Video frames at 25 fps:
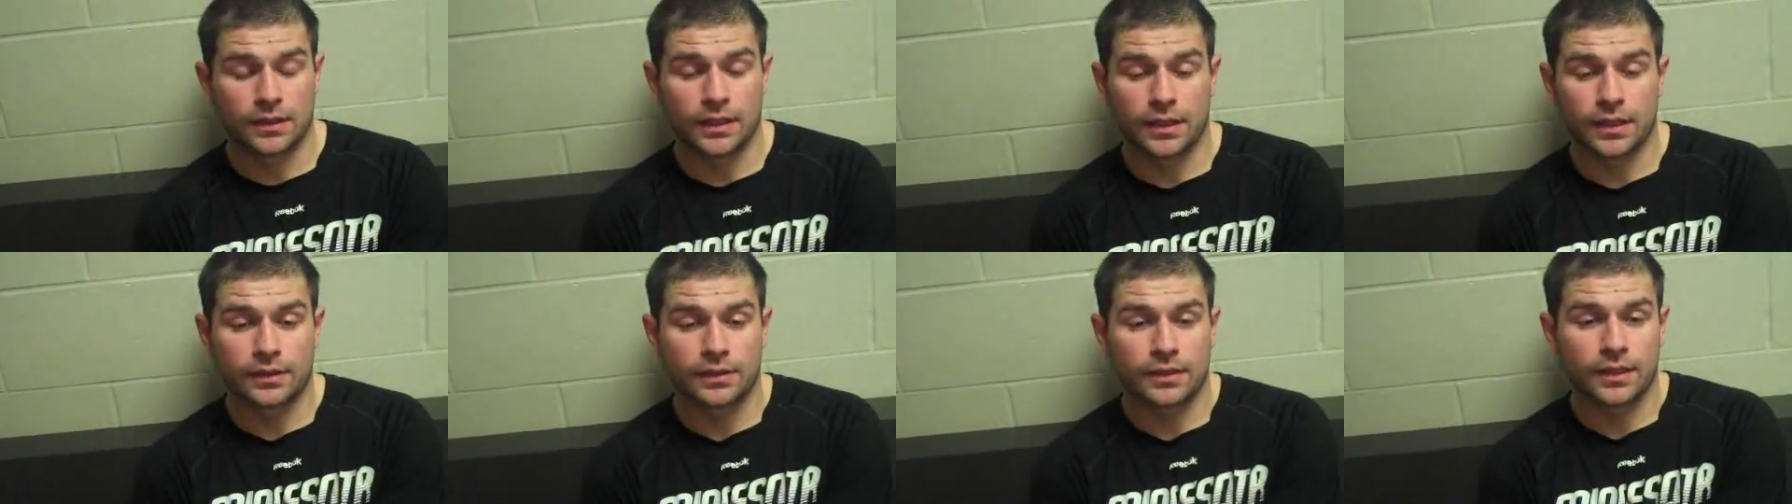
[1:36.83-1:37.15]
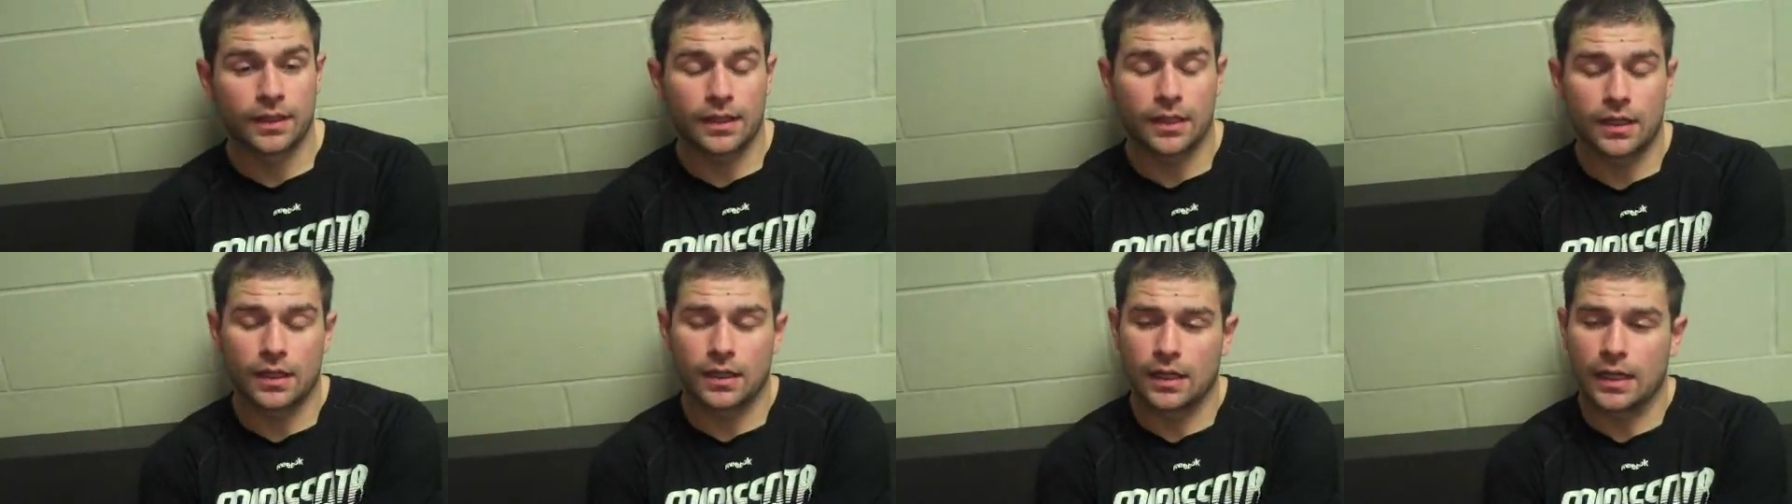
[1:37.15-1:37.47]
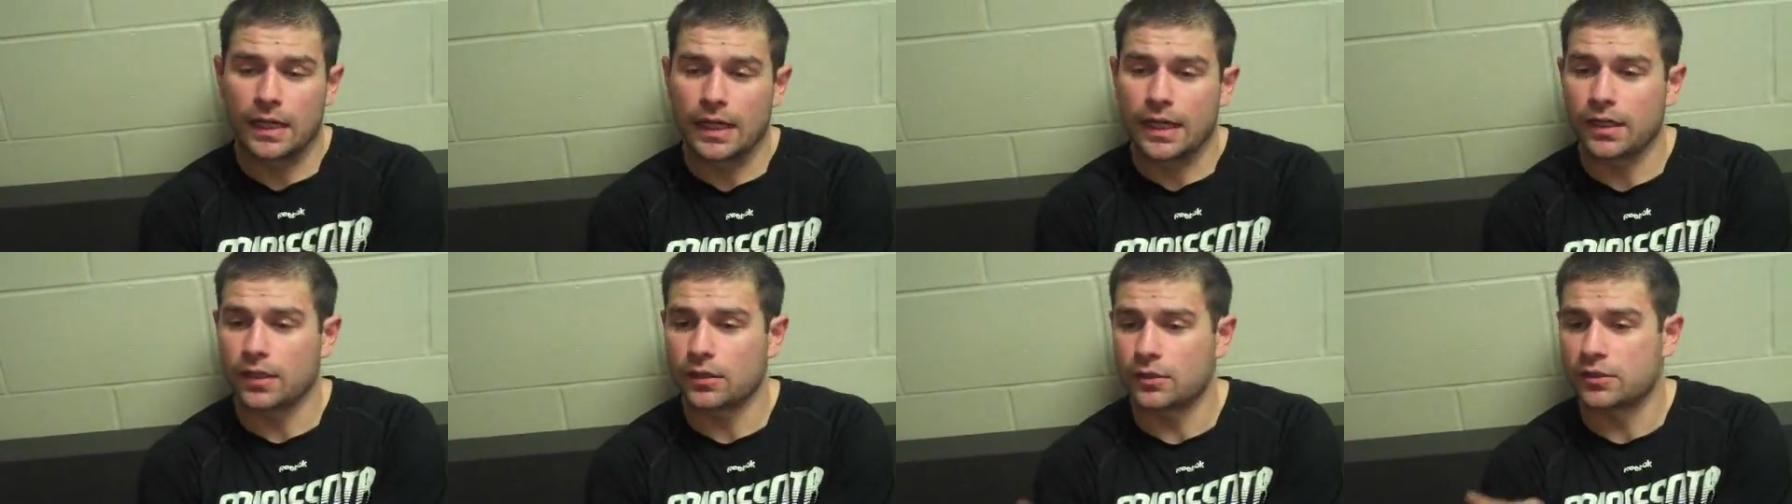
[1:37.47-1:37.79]
yeah, that.
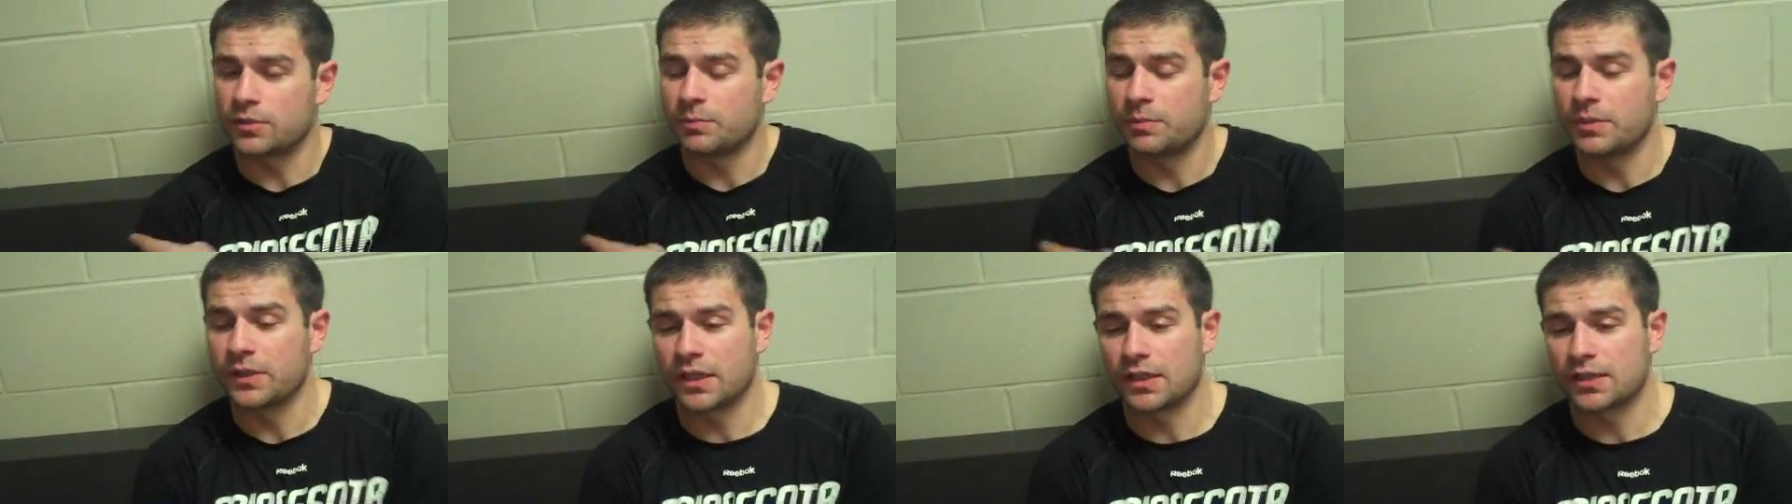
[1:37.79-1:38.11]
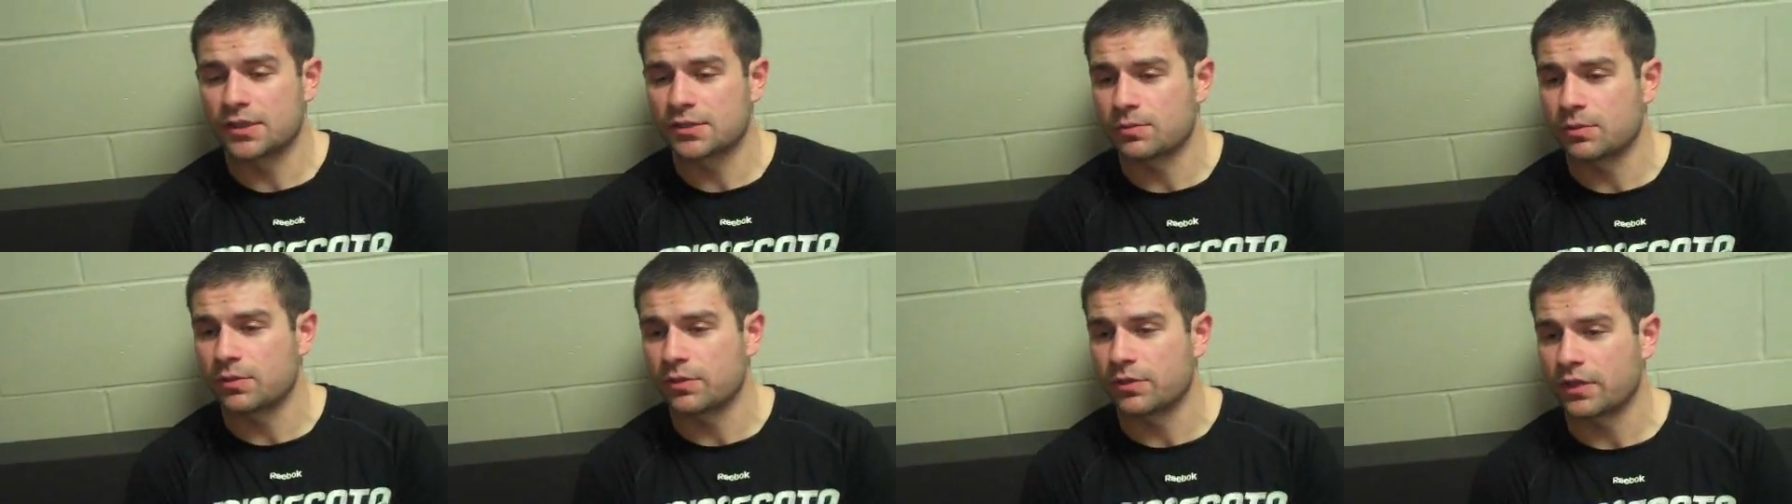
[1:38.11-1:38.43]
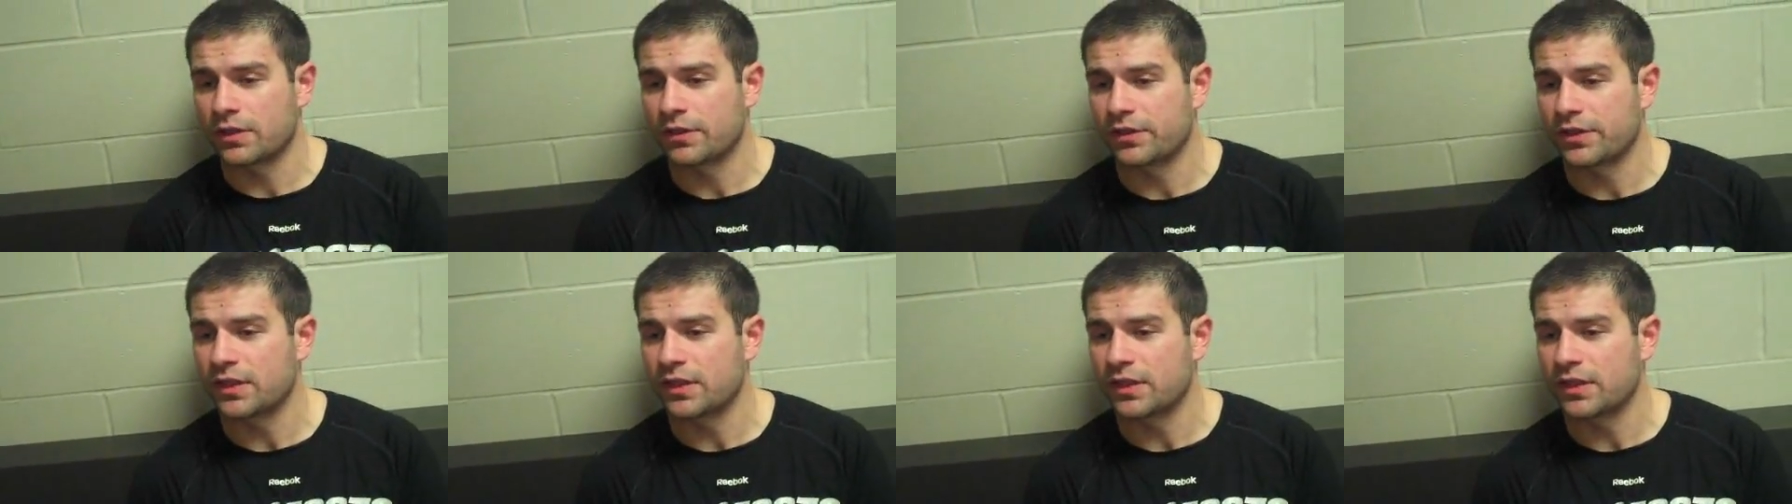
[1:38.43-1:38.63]
Uh, to be honest with you,